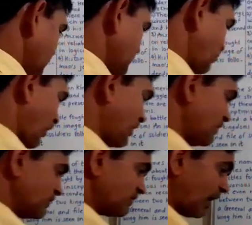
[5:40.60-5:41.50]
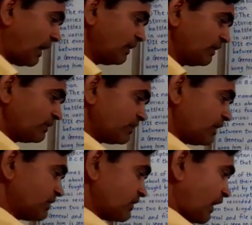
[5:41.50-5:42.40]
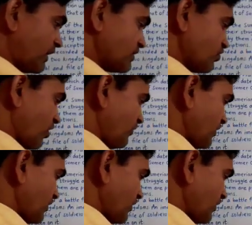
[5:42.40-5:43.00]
this point is that is tradition of